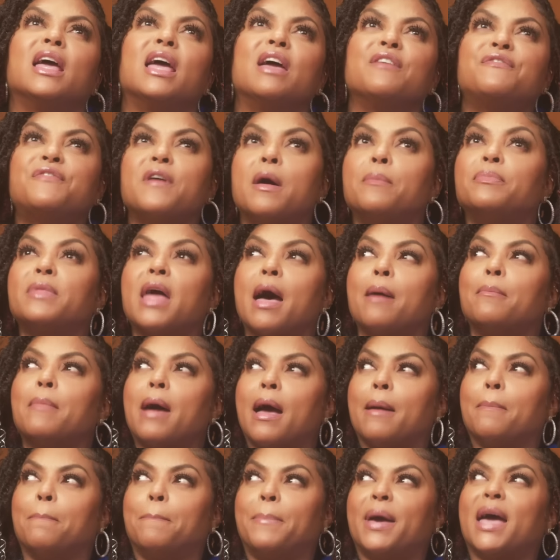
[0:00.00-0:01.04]
if I'm not
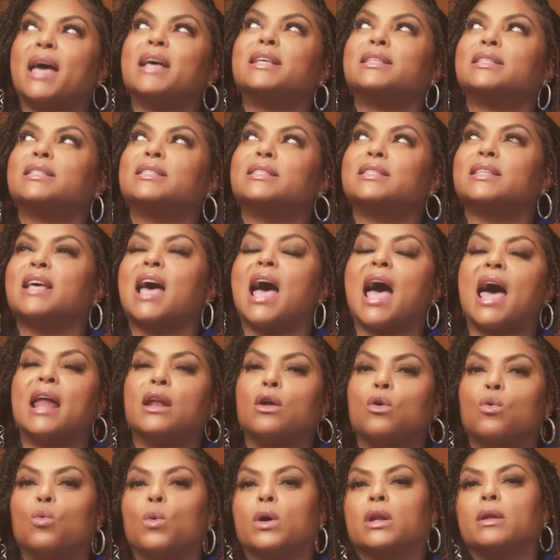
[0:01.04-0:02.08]
my best, I
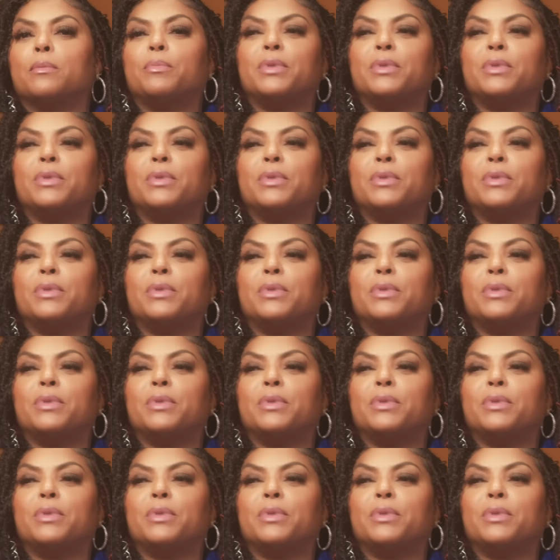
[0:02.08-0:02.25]
don't want to